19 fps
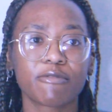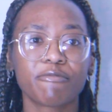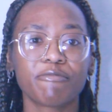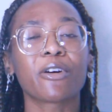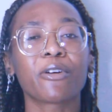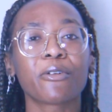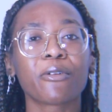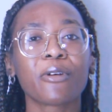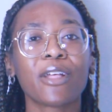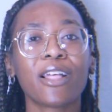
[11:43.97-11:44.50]

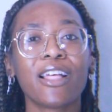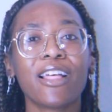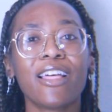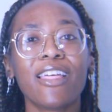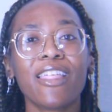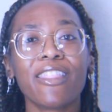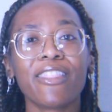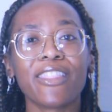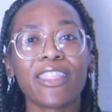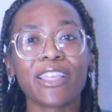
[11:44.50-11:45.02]
So
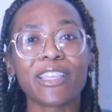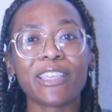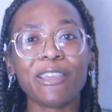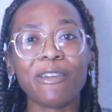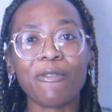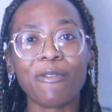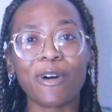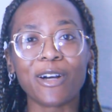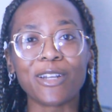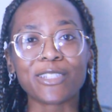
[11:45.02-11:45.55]
thank
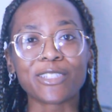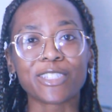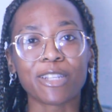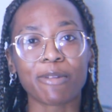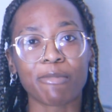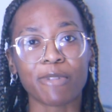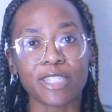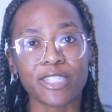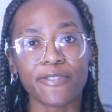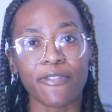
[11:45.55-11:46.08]
you all so
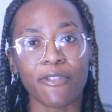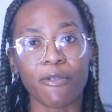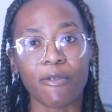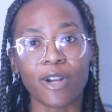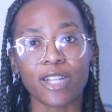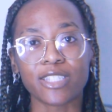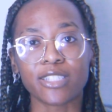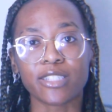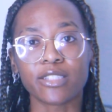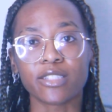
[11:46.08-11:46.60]
much for
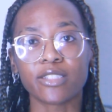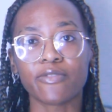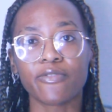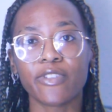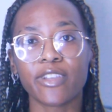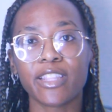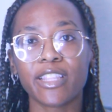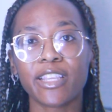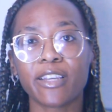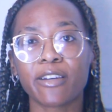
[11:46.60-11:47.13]
watching this
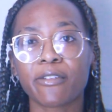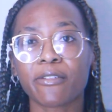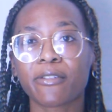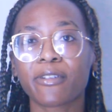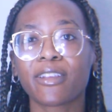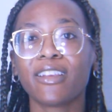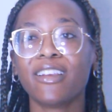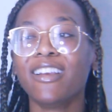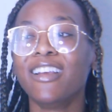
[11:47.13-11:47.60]
video.